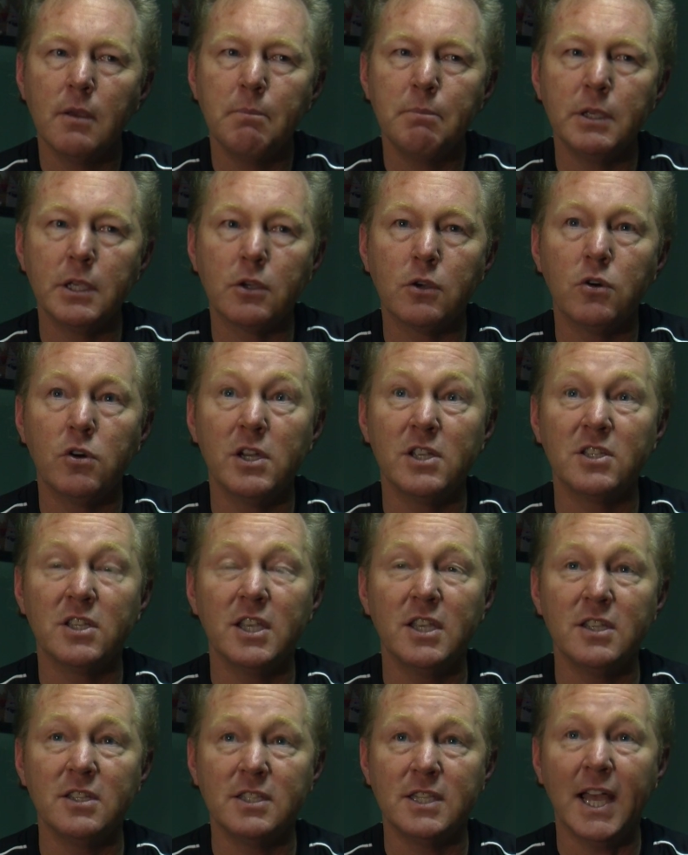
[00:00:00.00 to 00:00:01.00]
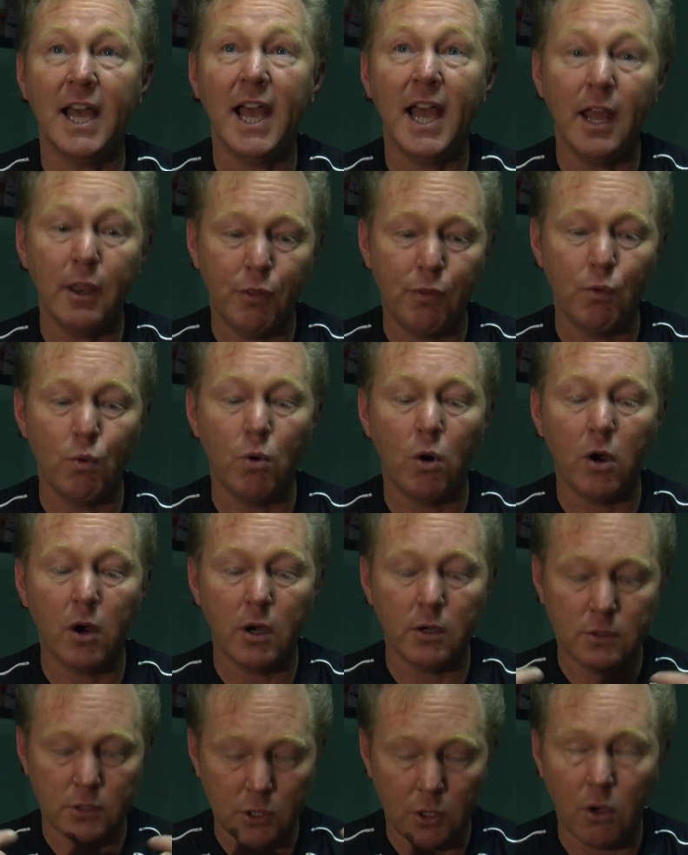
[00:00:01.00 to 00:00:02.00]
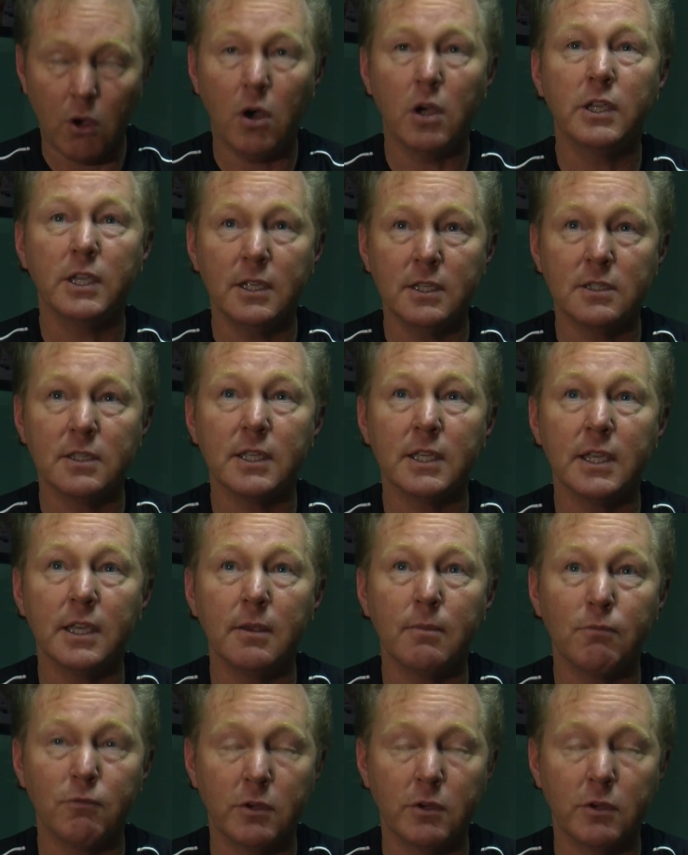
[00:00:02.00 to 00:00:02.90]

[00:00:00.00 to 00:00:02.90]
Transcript: because his dad, through our talking to him,